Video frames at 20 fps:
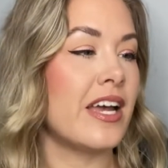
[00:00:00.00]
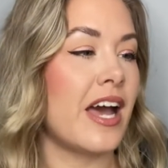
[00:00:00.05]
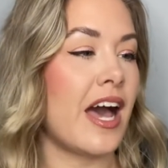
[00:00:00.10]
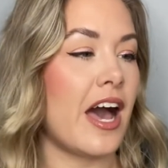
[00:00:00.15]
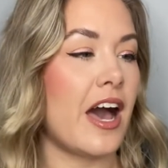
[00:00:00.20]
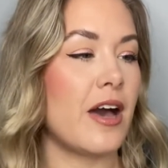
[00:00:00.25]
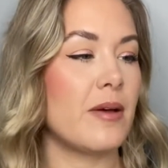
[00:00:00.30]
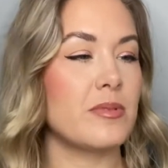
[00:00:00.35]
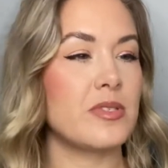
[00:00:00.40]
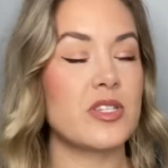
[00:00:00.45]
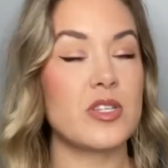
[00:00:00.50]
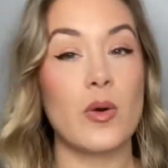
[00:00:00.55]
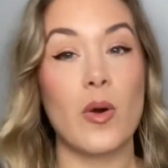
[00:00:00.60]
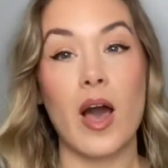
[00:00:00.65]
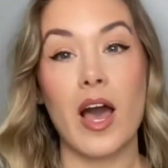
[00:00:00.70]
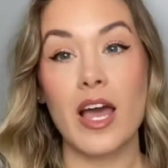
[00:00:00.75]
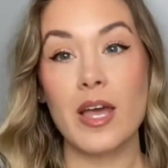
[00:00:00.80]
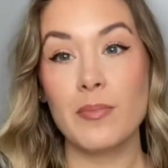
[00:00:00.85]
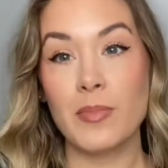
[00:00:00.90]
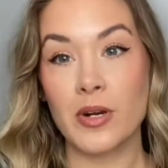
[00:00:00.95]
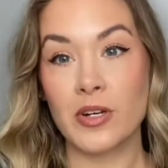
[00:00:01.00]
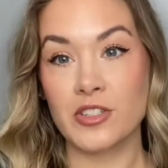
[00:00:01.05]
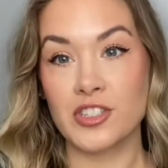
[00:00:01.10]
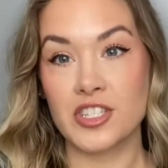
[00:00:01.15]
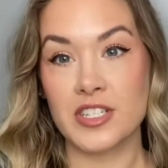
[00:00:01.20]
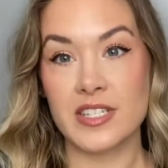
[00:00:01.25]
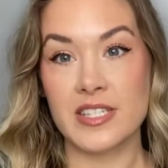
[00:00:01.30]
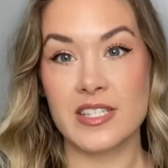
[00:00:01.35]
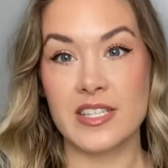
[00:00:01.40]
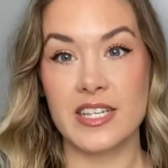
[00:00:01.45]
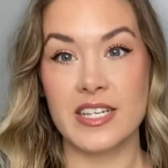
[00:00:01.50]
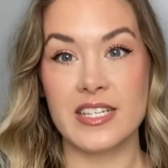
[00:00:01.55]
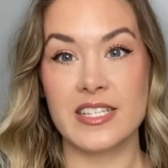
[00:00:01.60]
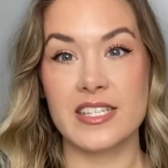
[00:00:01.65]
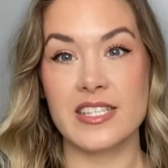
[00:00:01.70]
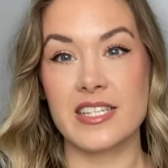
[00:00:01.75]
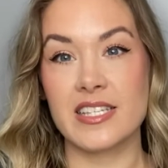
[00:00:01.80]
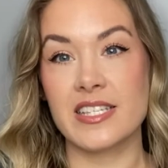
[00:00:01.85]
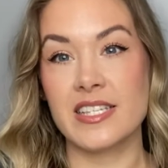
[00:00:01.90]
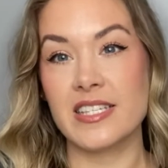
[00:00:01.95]
Um, so I purchased this.
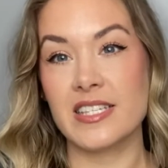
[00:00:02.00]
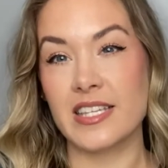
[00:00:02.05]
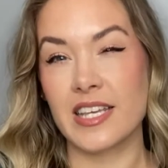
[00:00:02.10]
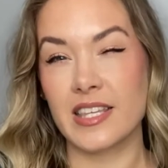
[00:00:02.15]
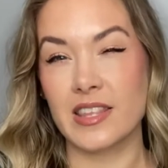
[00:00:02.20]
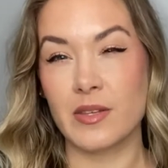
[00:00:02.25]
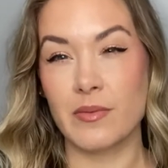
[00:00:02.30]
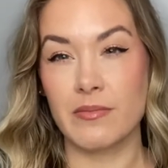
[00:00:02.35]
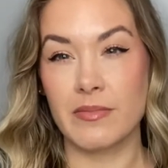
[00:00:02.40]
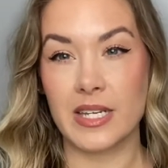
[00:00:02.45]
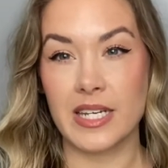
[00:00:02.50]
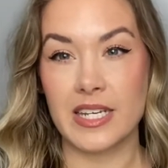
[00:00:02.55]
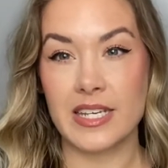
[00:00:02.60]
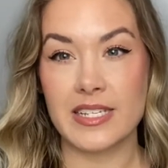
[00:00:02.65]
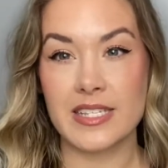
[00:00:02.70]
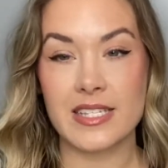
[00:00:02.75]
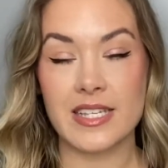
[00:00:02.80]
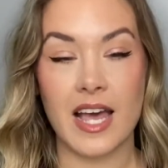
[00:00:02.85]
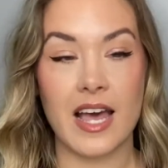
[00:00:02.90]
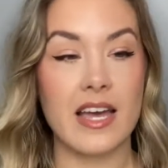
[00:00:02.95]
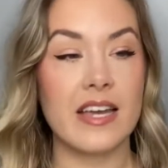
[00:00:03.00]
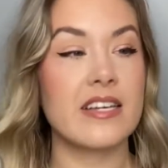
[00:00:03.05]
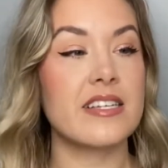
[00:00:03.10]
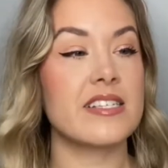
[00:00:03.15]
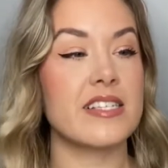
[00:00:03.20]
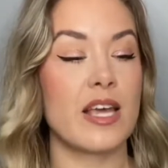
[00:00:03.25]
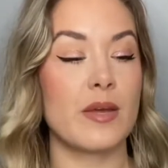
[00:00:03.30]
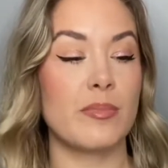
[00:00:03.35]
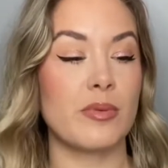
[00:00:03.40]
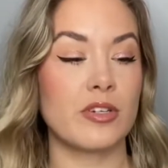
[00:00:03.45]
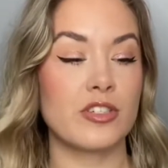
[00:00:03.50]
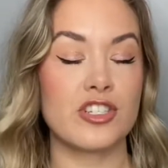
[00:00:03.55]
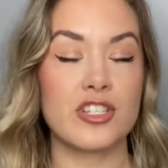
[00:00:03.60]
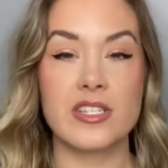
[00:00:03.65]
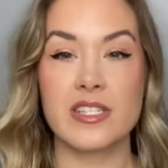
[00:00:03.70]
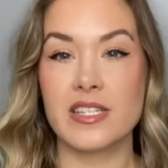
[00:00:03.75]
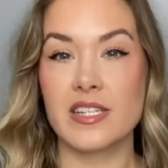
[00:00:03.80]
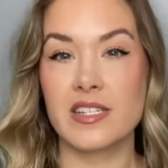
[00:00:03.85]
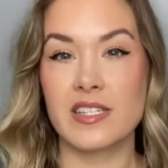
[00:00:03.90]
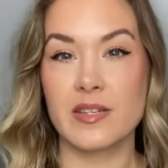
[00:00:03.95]
This is like the mini size. I
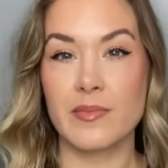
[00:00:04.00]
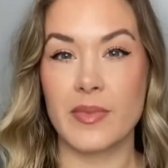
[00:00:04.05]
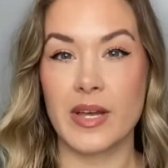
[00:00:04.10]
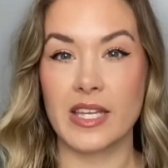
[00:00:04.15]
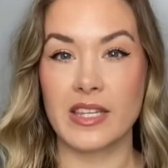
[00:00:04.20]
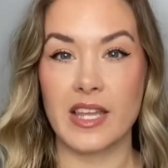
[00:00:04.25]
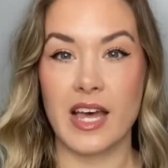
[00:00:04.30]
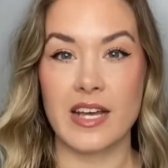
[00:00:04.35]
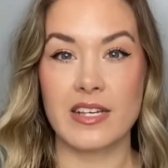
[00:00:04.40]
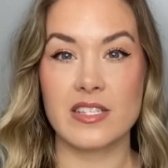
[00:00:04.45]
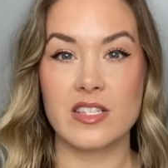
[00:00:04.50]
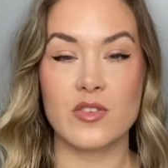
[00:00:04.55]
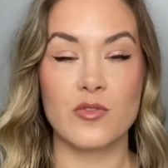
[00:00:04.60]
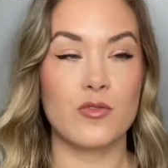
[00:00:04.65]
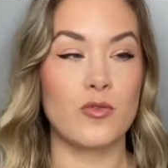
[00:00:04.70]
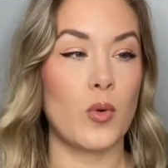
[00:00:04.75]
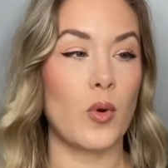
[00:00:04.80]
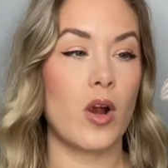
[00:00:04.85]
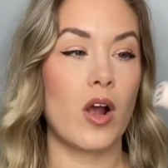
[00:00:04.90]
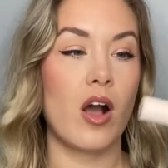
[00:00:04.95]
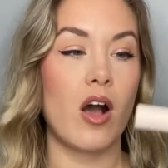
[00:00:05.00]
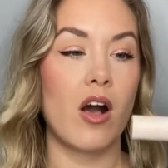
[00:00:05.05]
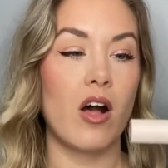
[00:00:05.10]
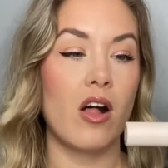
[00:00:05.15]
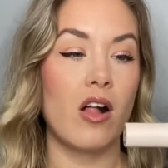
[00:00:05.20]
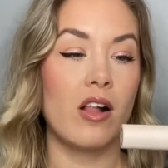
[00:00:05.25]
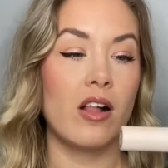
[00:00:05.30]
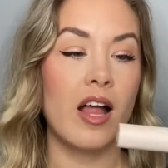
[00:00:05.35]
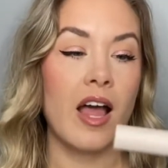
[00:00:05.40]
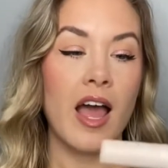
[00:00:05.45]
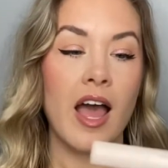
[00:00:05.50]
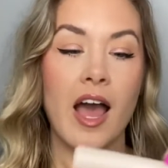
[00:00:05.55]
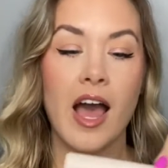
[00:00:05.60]
purchased this in my last Sephora haul.